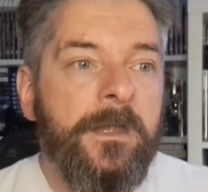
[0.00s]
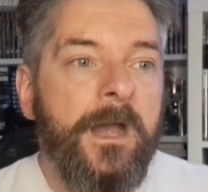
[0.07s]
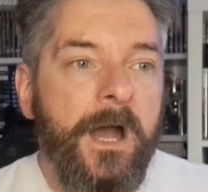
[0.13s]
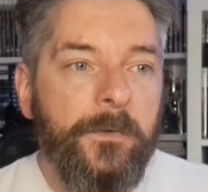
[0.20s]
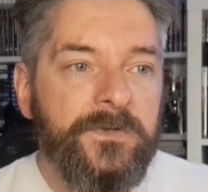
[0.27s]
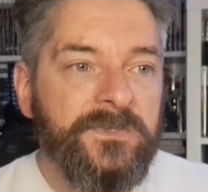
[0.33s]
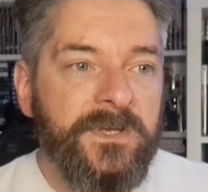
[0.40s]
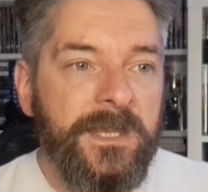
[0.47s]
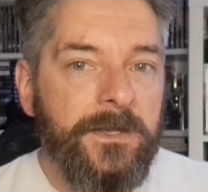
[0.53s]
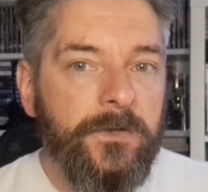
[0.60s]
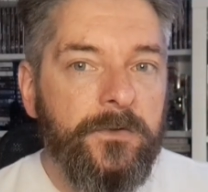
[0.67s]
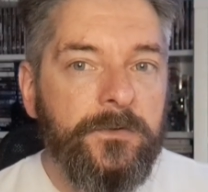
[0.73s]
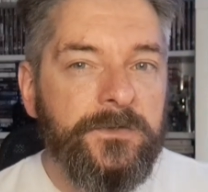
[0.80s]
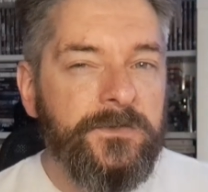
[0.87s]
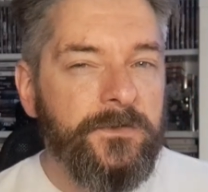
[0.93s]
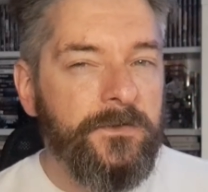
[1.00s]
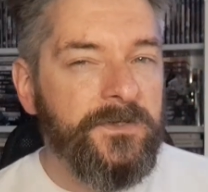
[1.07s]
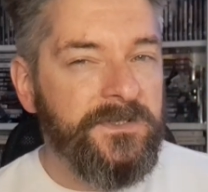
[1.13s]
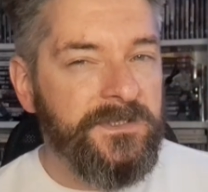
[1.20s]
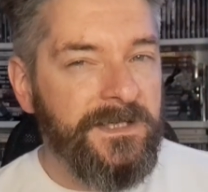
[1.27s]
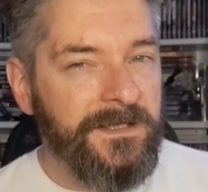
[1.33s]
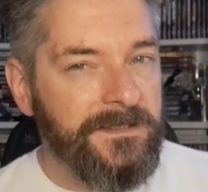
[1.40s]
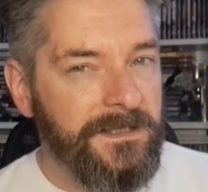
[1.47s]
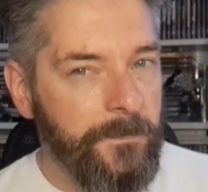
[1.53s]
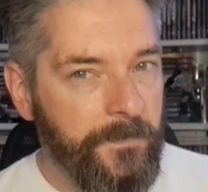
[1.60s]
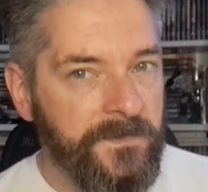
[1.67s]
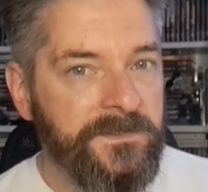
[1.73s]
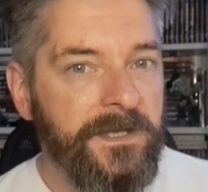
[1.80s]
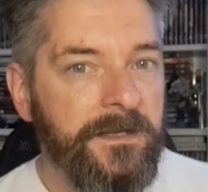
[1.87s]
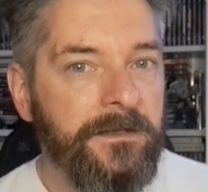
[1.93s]
I would say a good sort of
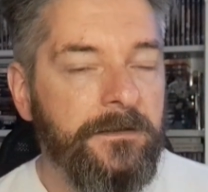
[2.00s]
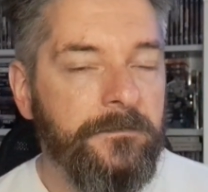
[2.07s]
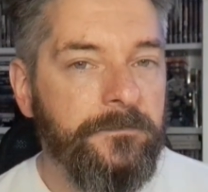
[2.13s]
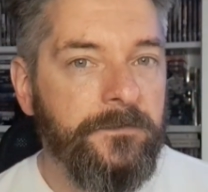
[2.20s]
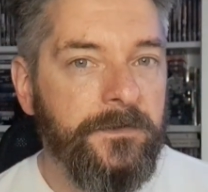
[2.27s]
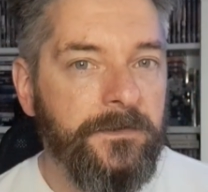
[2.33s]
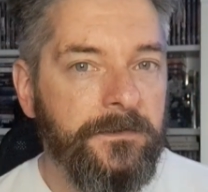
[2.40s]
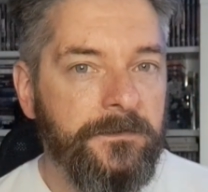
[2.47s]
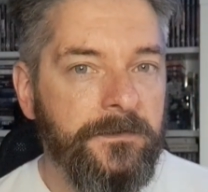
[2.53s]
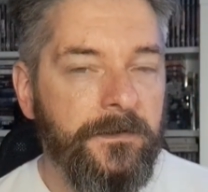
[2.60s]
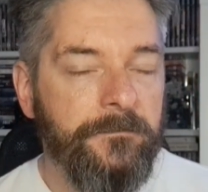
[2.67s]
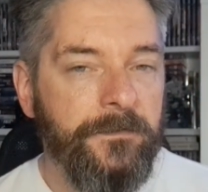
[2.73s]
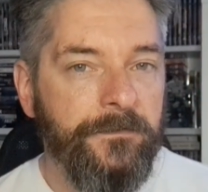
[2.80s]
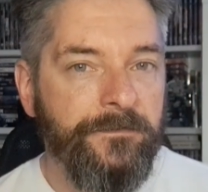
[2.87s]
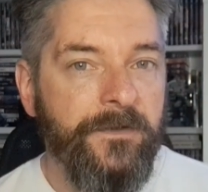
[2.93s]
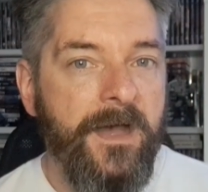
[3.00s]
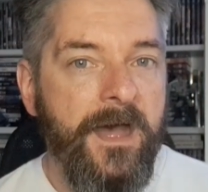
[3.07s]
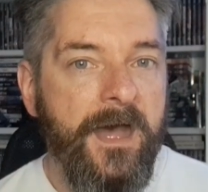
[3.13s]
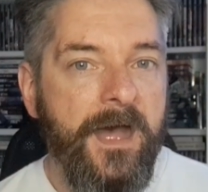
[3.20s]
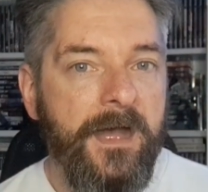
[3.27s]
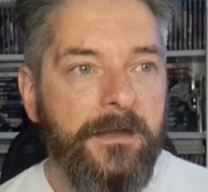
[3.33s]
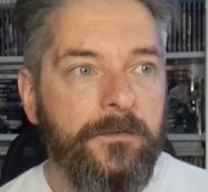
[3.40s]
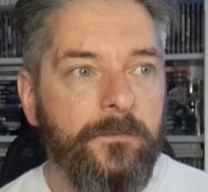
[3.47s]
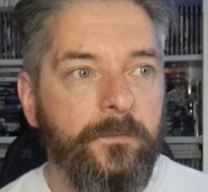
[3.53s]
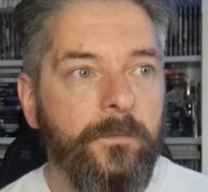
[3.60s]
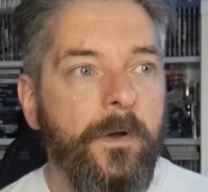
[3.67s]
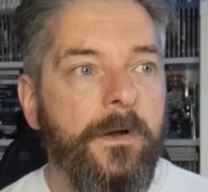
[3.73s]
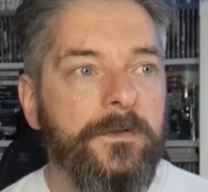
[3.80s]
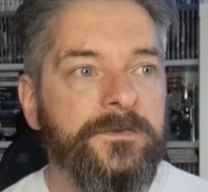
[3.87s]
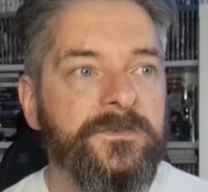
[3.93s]
60% of the fair
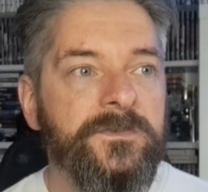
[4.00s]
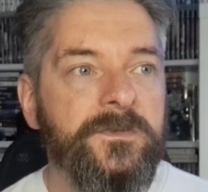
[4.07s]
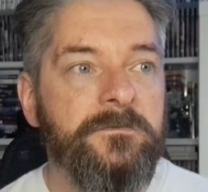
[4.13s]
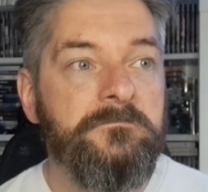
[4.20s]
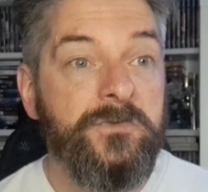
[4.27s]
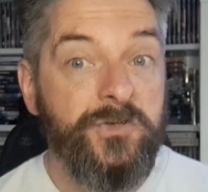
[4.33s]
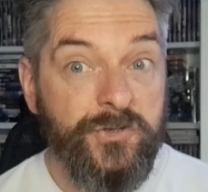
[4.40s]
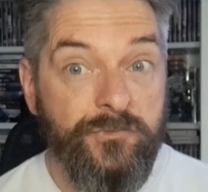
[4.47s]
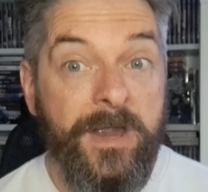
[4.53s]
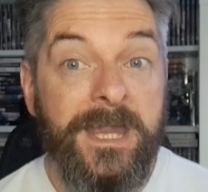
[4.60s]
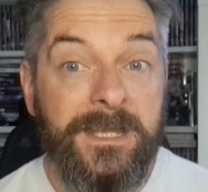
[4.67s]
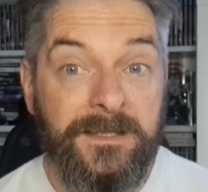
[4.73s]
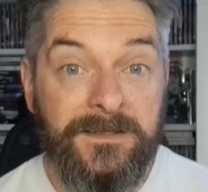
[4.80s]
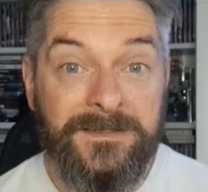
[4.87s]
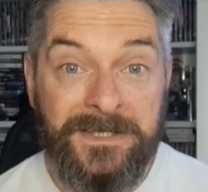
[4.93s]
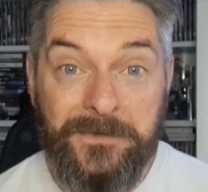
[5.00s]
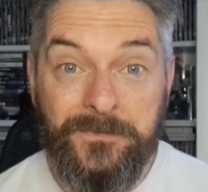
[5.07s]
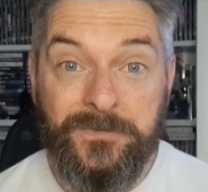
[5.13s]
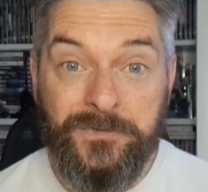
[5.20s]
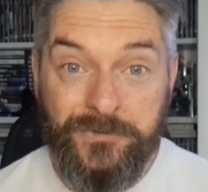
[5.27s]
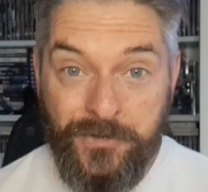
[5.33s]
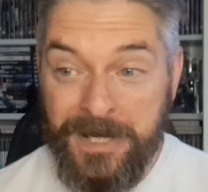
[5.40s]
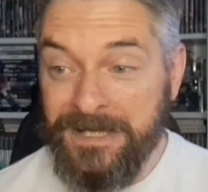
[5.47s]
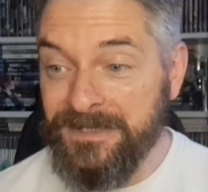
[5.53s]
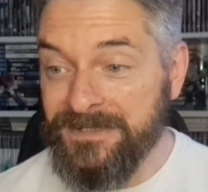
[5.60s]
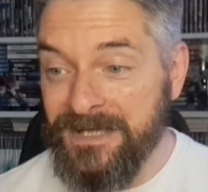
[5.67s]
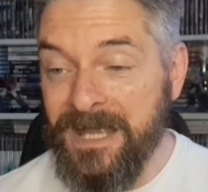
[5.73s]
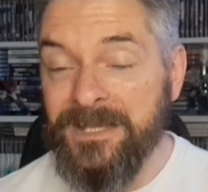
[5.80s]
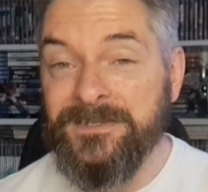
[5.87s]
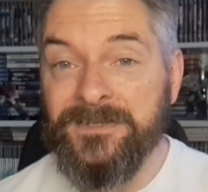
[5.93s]
was trains. It was train
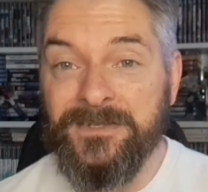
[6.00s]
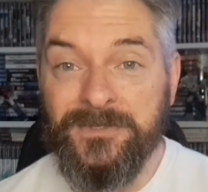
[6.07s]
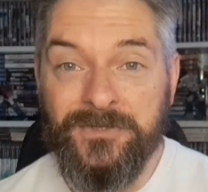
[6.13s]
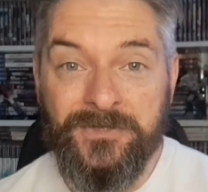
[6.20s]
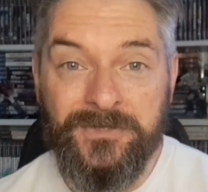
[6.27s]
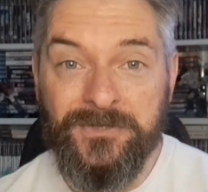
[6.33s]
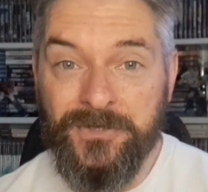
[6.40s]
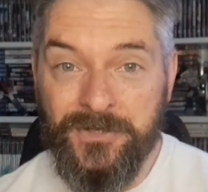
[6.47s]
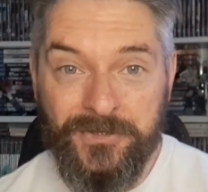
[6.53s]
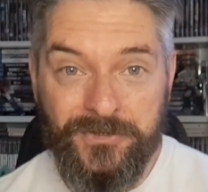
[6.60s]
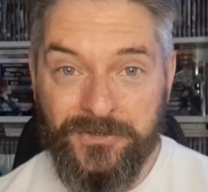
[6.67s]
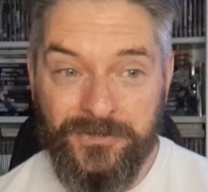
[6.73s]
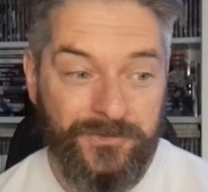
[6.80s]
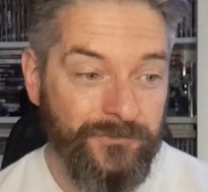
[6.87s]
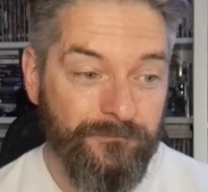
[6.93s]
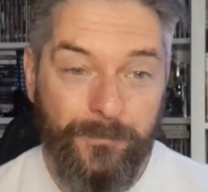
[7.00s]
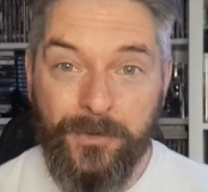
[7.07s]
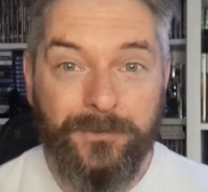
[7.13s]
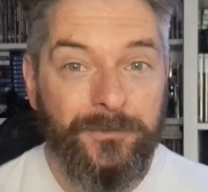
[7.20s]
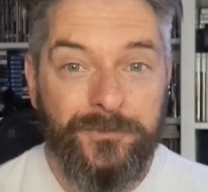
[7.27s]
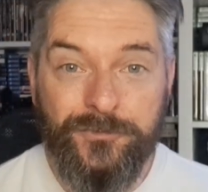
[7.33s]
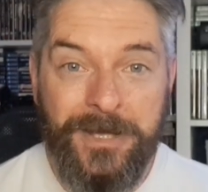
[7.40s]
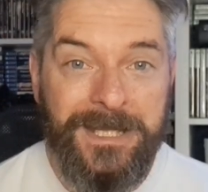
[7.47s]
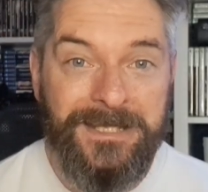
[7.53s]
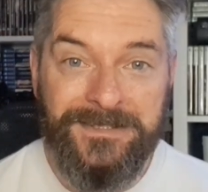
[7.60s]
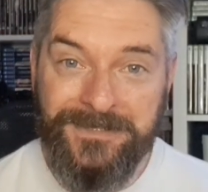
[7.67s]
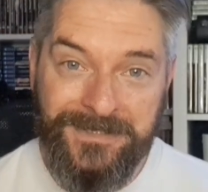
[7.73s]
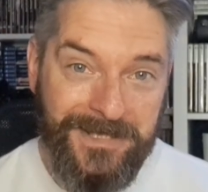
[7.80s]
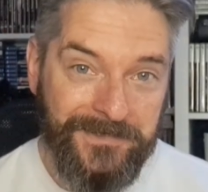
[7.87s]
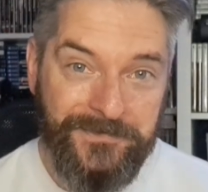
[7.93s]
sets and model
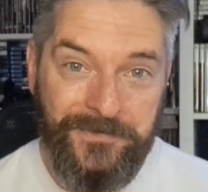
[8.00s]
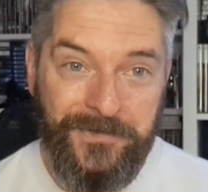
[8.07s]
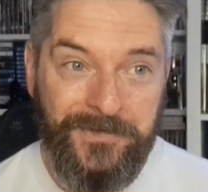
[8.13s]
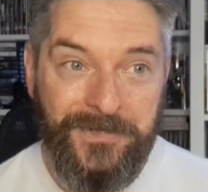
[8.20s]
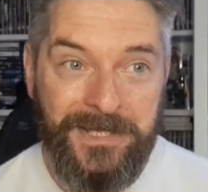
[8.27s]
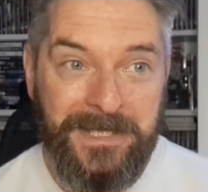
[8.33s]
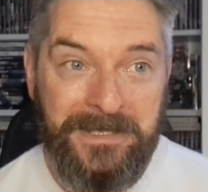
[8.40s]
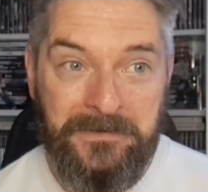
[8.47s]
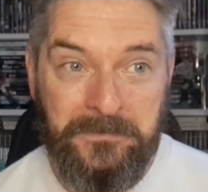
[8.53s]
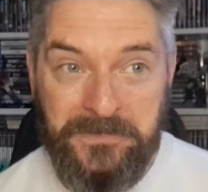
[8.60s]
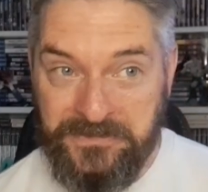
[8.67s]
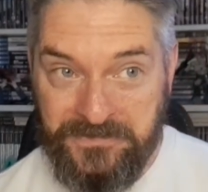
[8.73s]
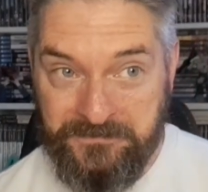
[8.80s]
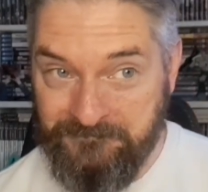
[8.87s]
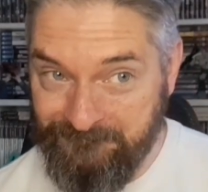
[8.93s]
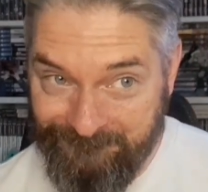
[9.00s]
trains and that sort of thing, which